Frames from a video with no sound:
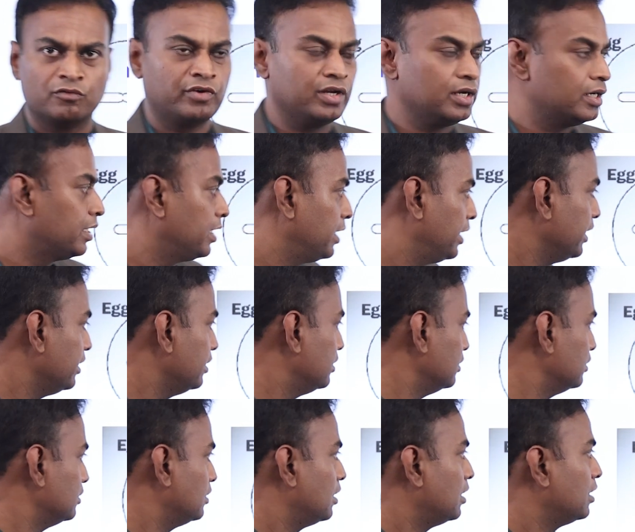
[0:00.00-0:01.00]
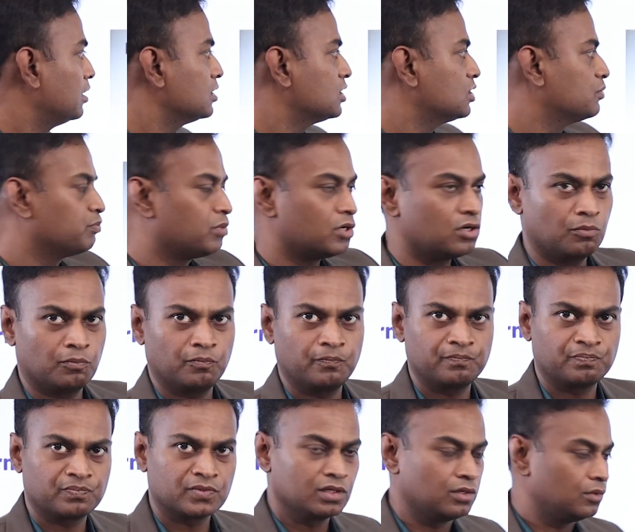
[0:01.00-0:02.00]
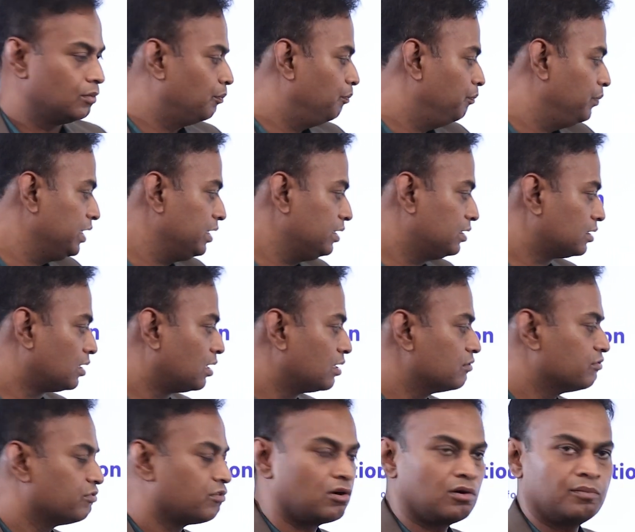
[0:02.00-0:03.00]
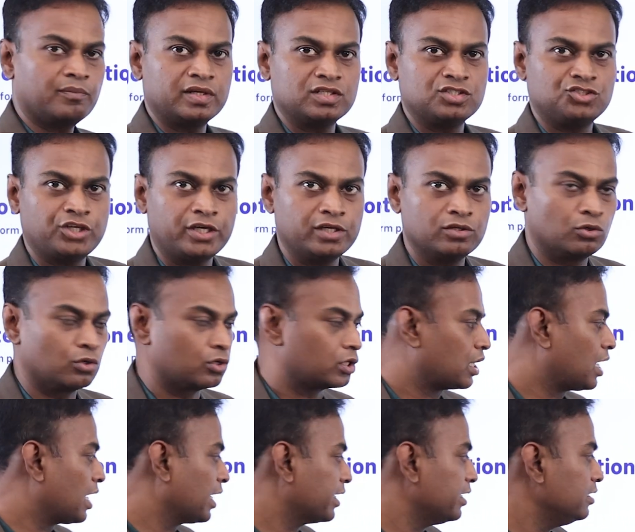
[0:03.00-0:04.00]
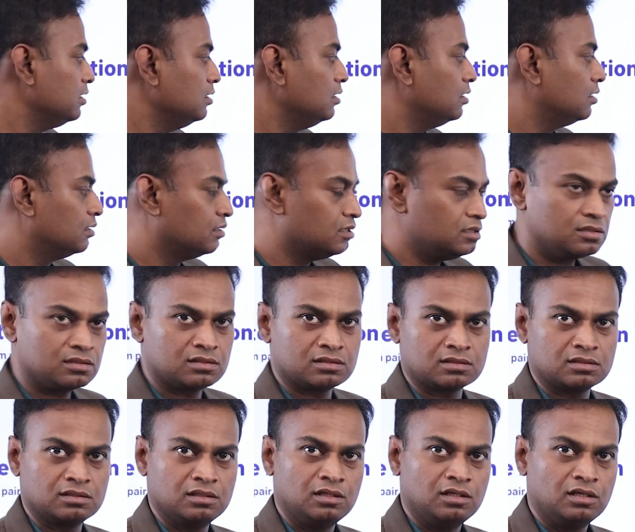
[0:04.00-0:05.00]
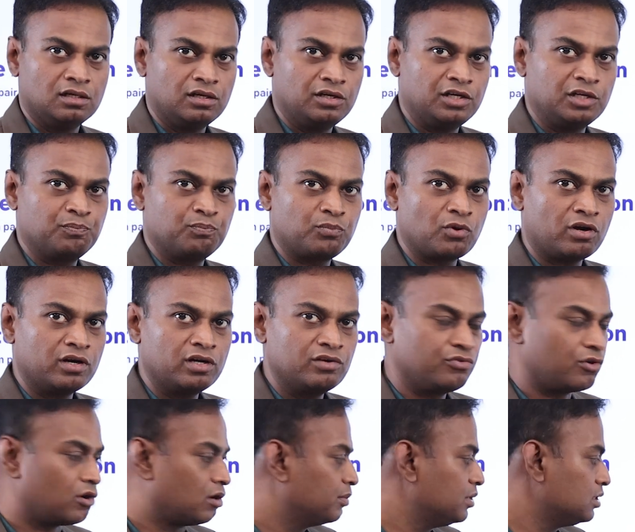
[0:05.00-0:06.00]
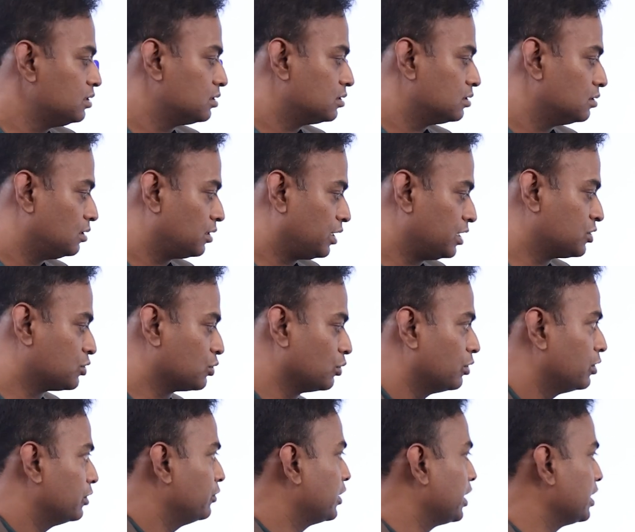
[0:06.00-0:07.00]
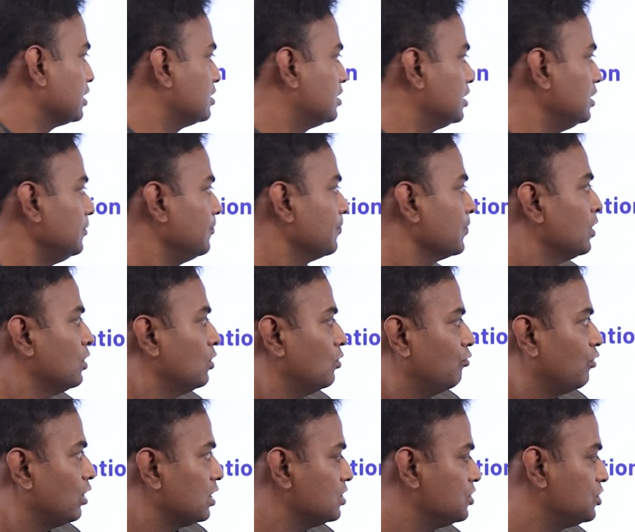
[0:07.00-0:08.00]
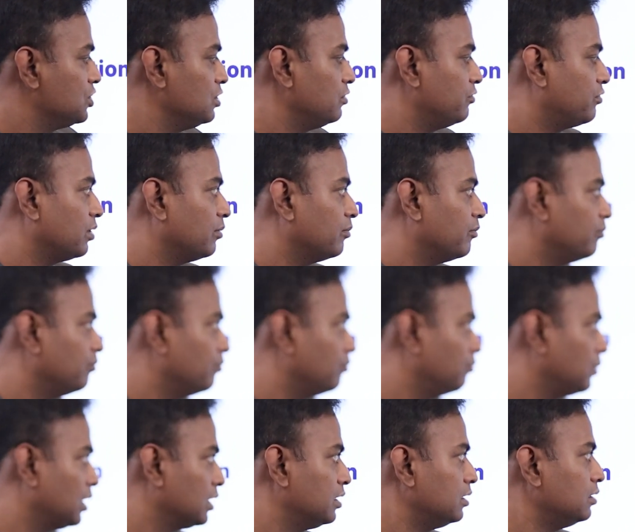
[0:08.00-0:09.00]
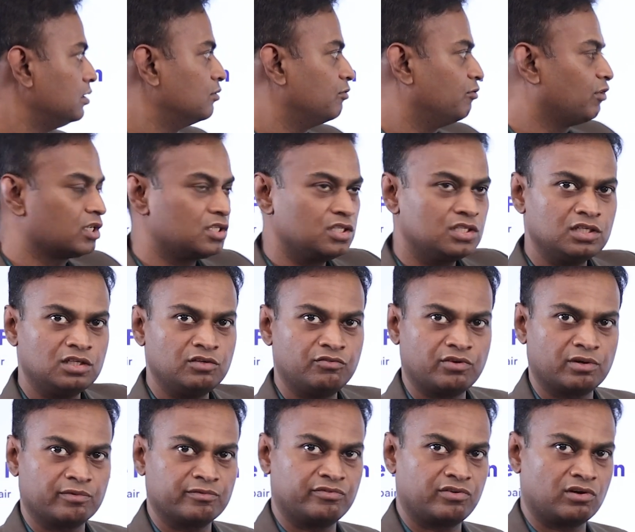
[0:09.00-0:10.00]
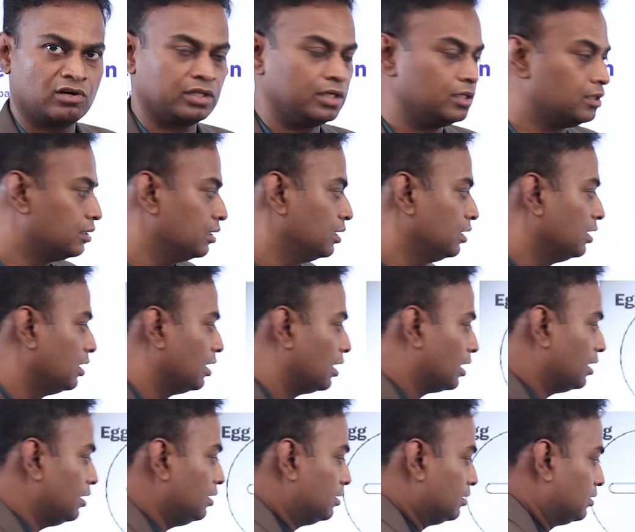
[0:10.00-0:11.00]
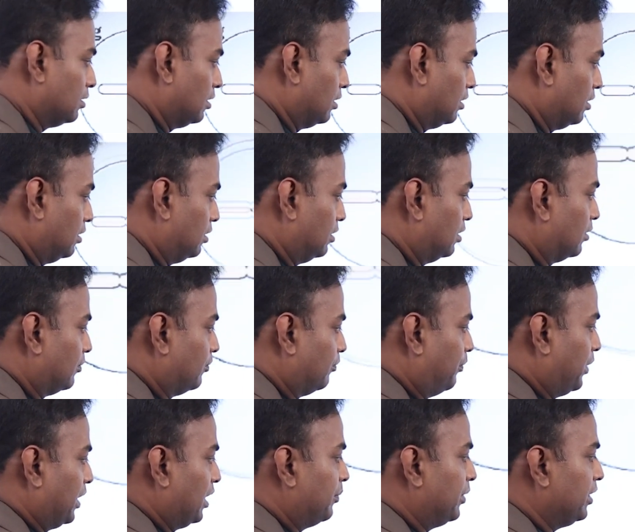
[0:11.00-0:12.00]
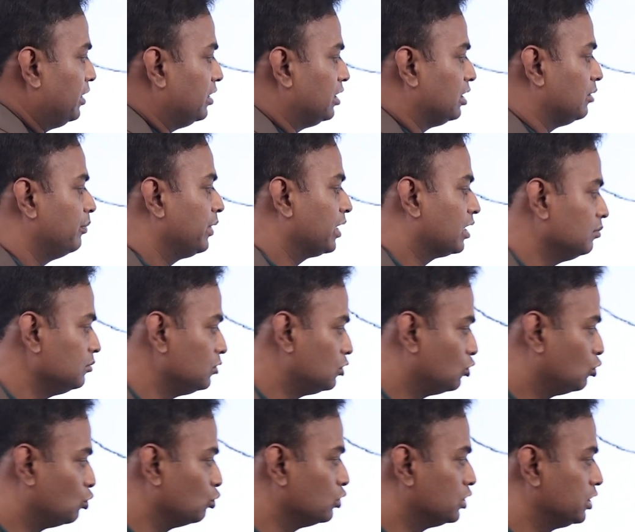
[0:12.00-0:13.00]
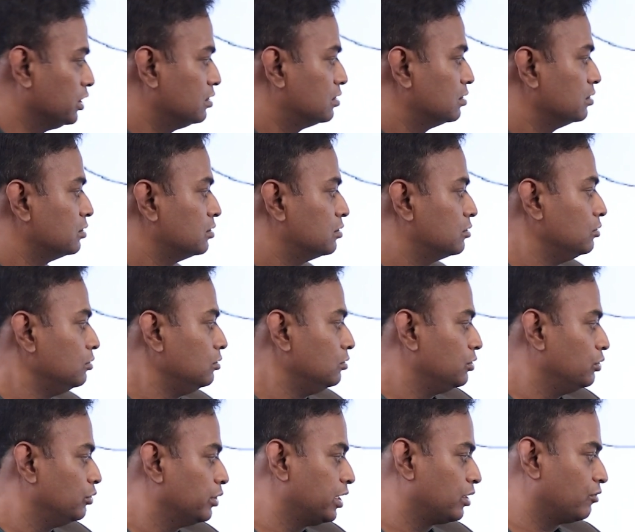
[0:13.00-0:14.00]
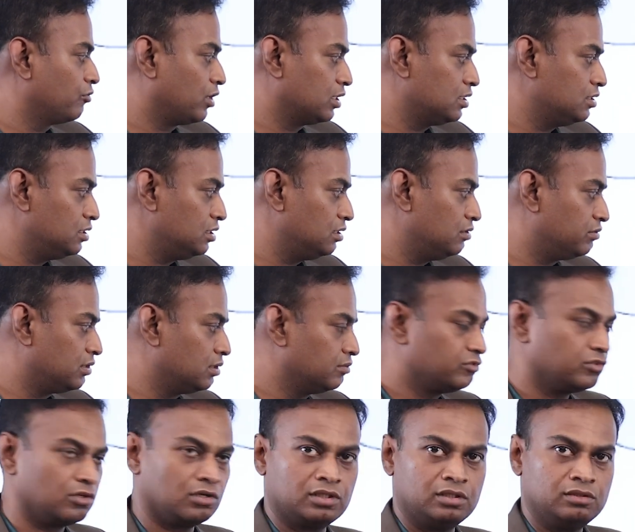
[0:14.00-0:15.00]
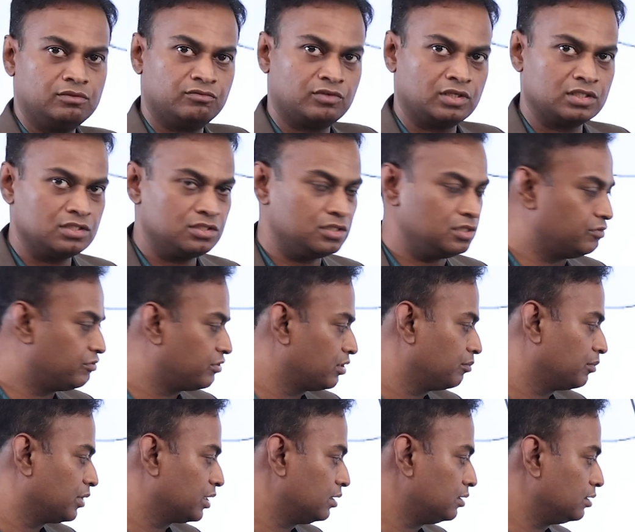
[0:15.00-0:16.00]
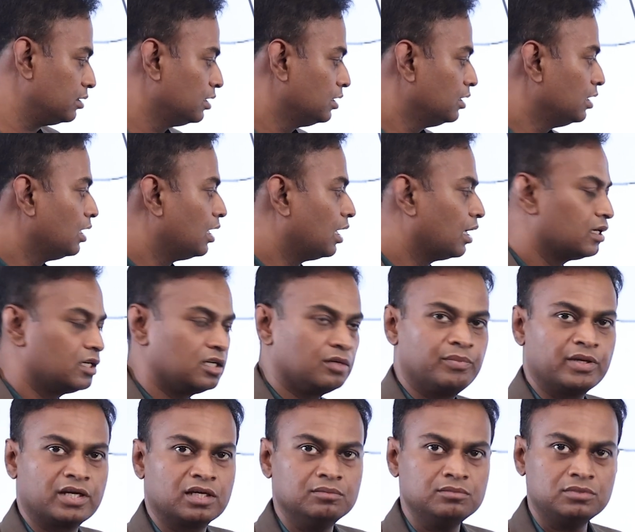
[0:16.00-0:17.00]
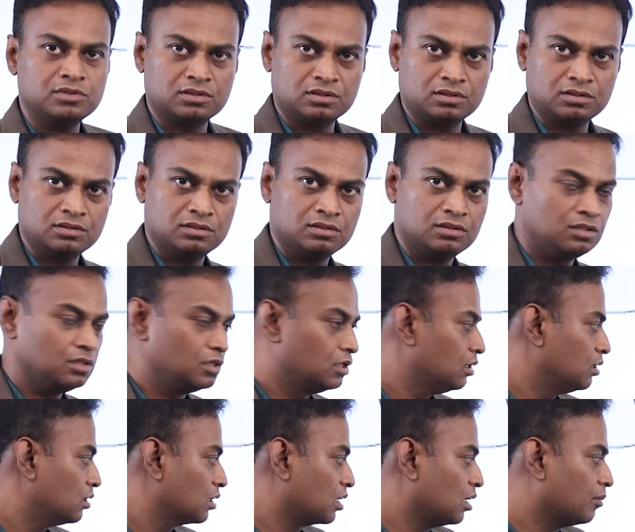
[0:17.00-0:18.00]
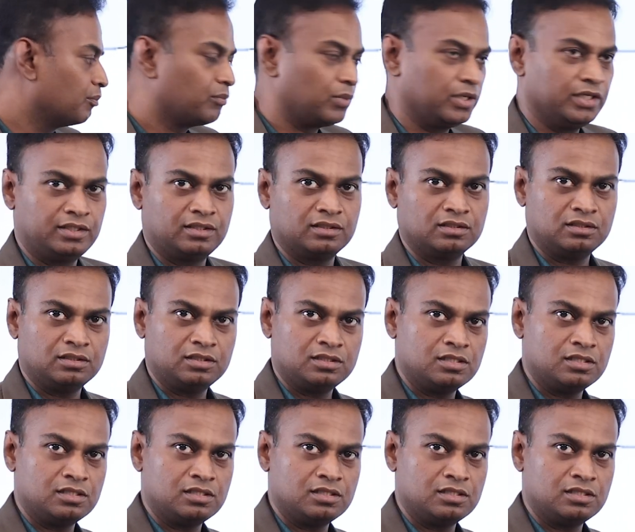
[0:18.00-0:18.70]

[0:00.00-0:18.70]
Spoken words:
When egg and sperm meet and form a zygote, again this diploid form is restored. You can see one gene from mother, one gene from father, and in the baby it becomes two genes. So you get one gene from father, one gene from mother, and it becomes complete.